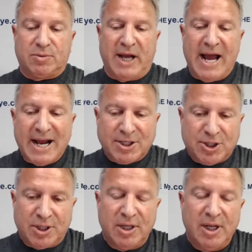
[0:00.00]

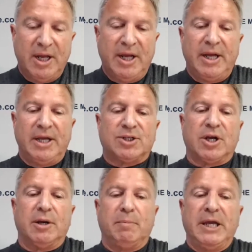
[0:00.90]
reaction is
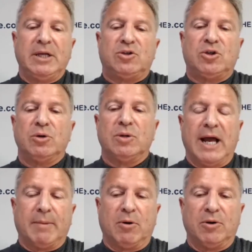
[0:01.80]
going to be to
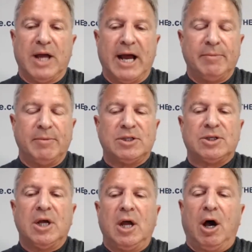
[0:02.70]
lab-grown
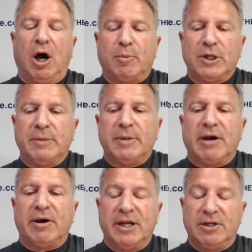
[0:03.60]
diamonds. Our
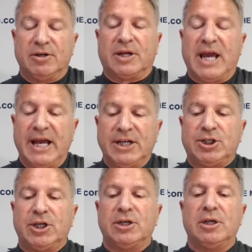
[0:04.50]
preliminary
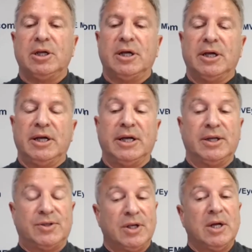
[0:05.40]
indication
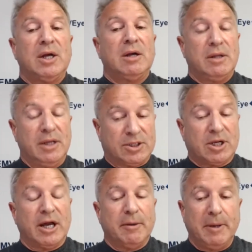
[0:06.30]
is it's
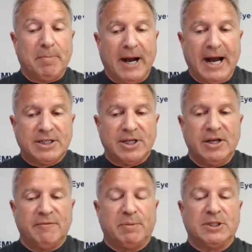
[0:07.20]
going to be
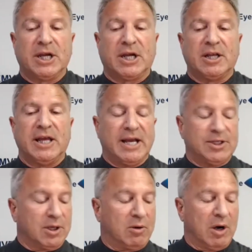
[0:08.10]
positive, particularly
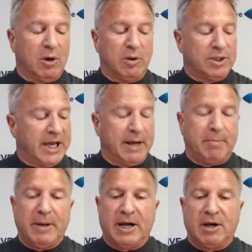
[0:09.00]
as the growers
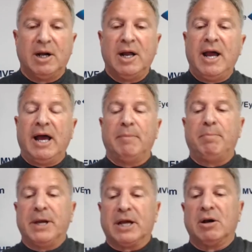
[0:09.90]
get better at
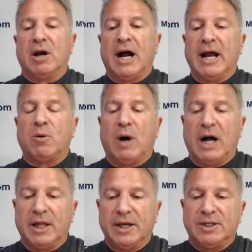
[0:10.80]
bigger,
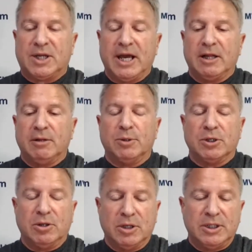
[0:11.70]
high-quality,
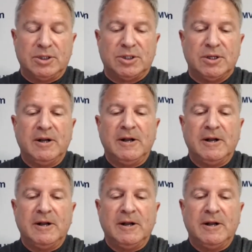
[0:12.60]
scalable goods.